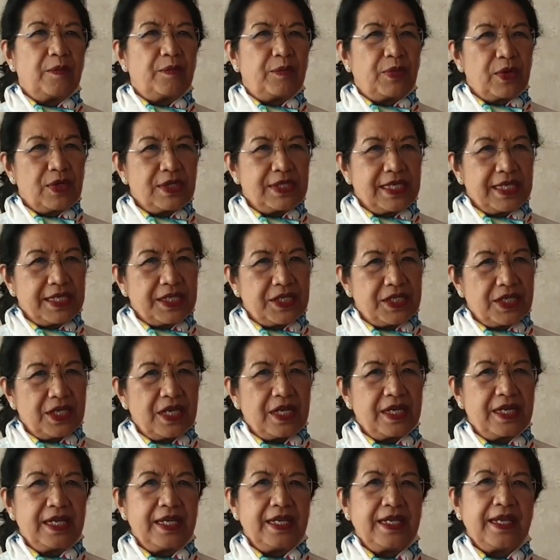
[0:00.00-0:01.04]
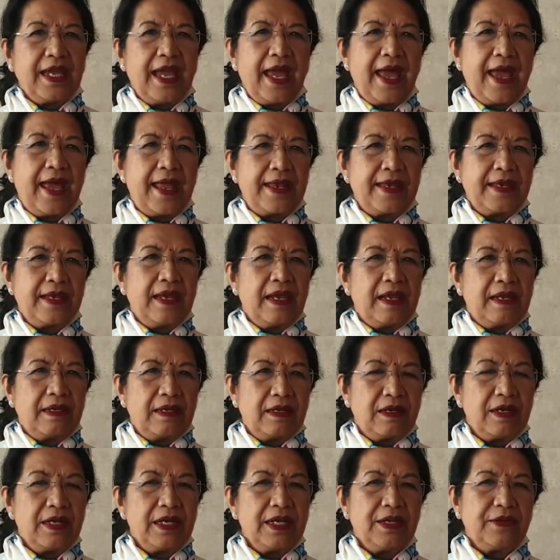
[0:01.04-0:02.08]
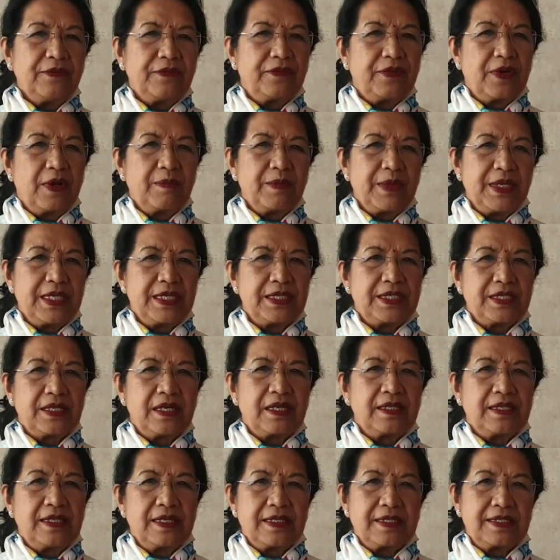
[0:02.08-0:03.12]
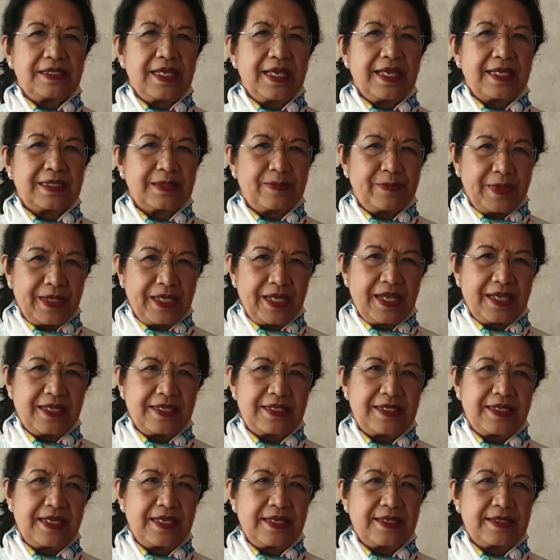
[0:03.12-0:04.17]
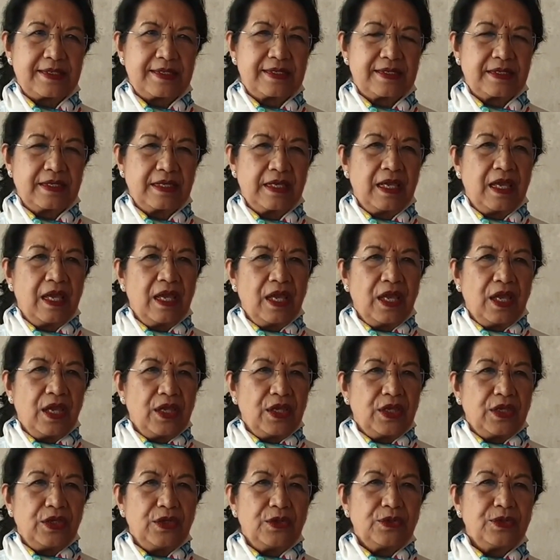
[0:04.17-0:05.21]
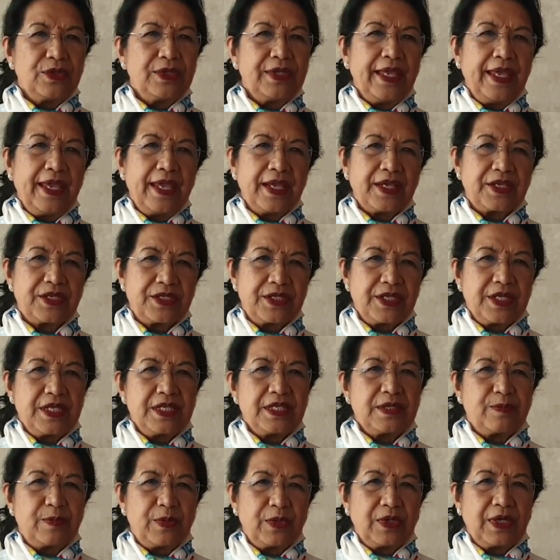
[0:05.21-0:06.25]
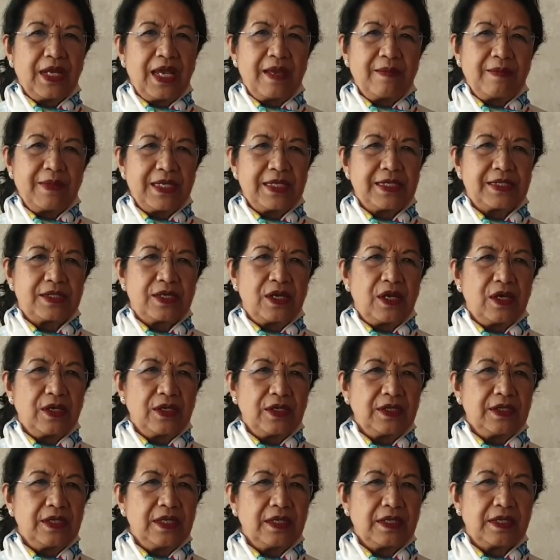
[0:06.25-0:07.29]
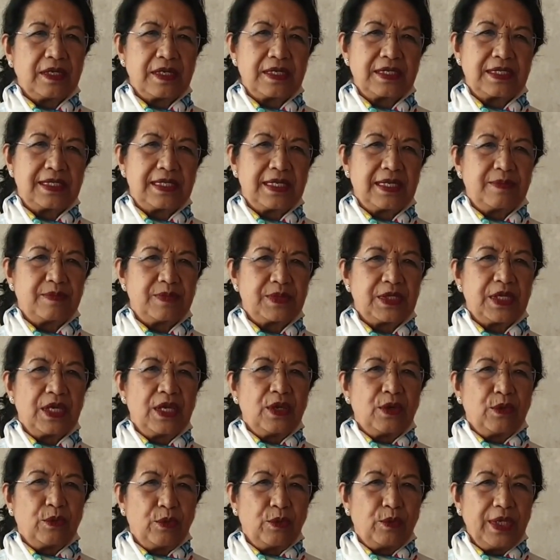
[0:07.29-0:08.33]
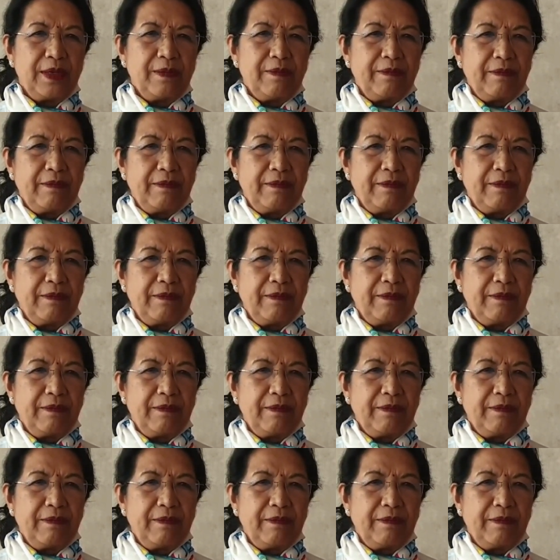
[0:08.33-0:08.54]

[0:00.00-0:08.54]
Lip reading: project sharing, and learning from each other's experiences. Youth exchange program is another concept we